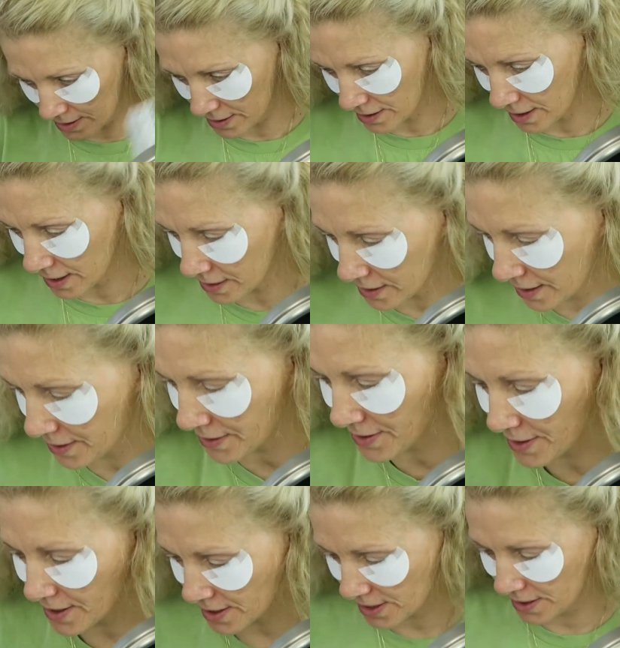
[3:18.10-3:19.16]
the eyeliner
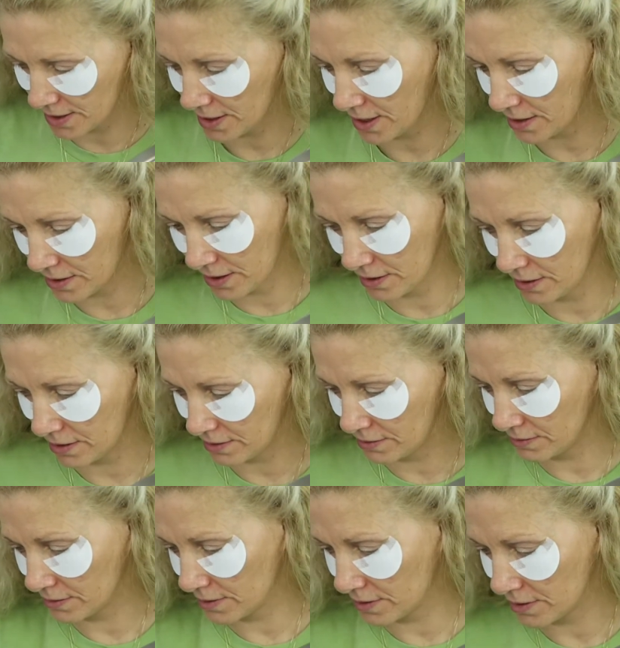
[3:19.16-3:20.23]
that she said to
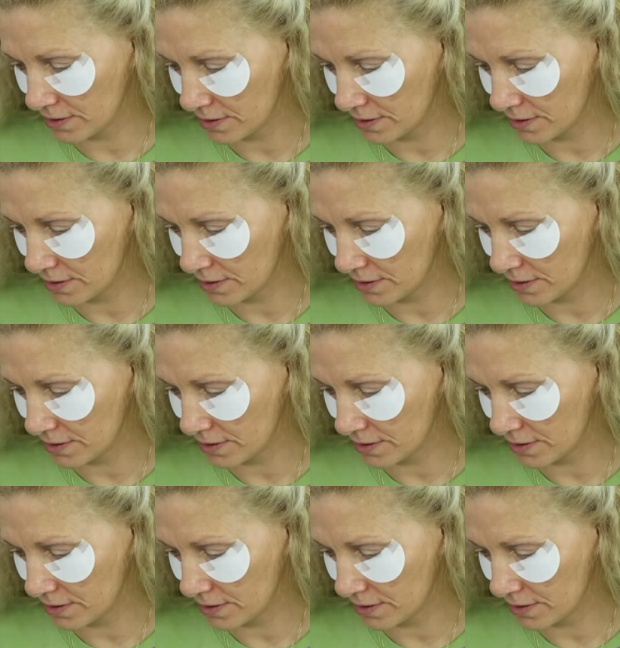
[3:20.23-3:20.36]
use.